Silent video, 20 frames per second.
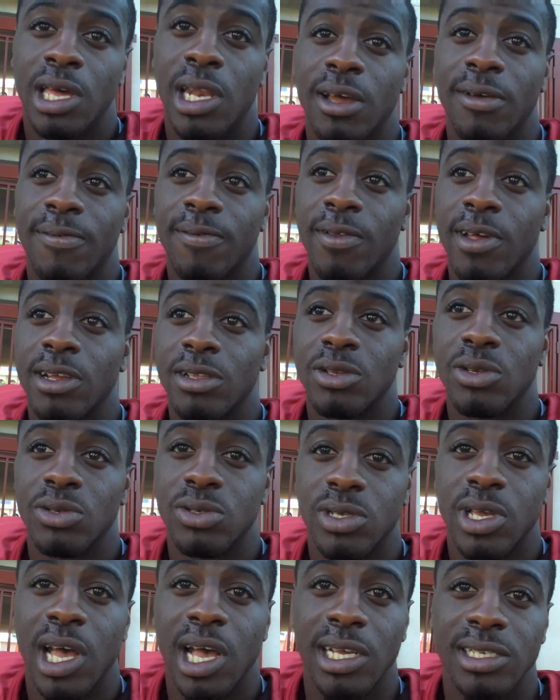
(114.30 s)
And I feel like
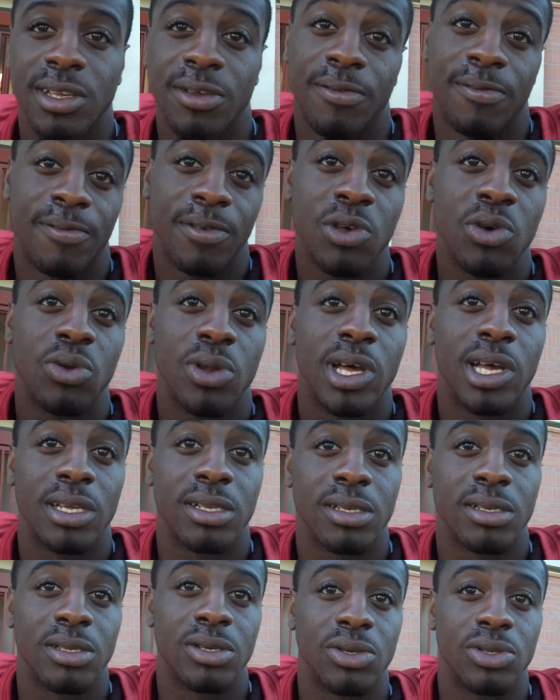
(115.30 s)
those guys, they feel
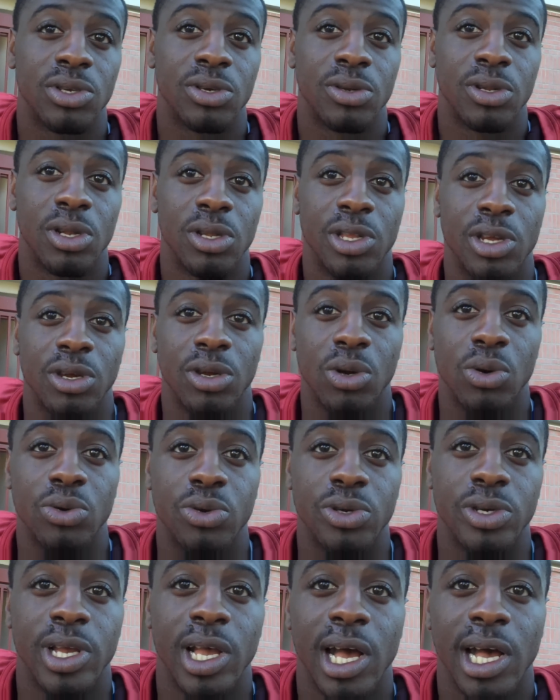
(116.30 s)
like, you know, they're
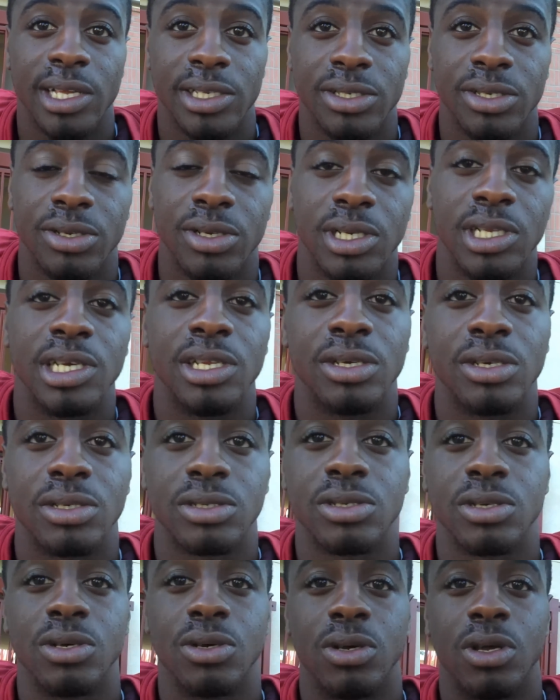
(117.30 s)
older guys and they're
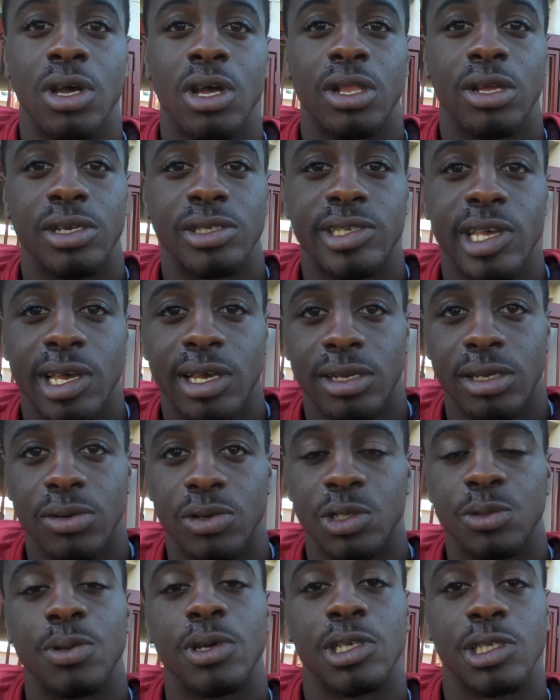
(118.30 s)
leaders, so they're mm-hmm. taking the
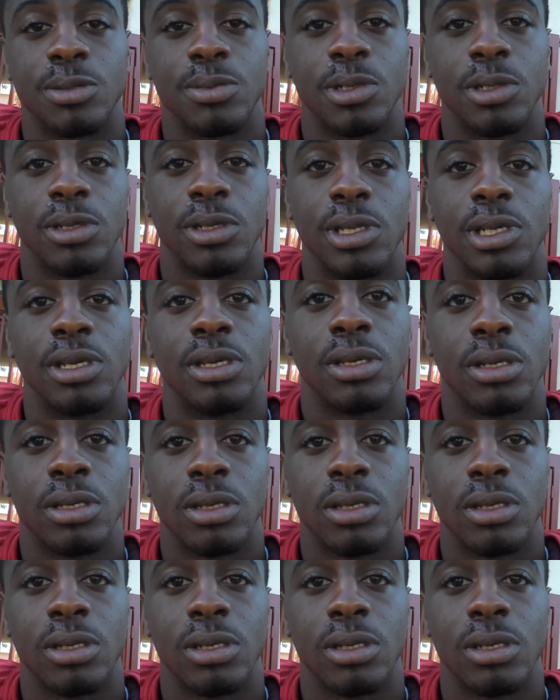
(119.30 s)
responsibility.